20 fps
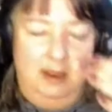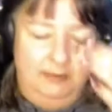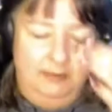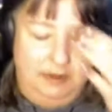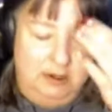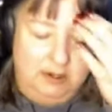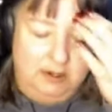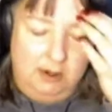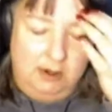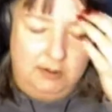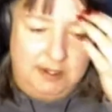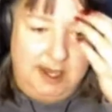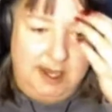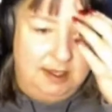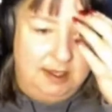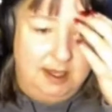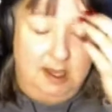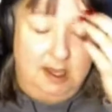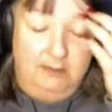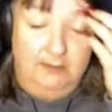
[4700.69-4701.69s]
They're so
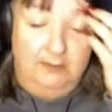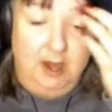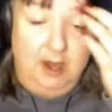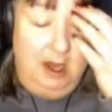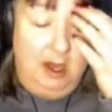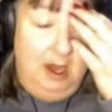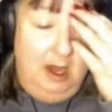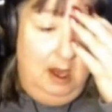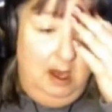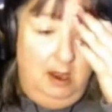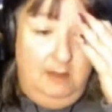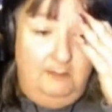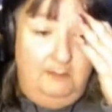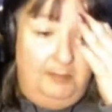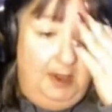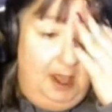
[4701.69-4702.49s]
sensitive. But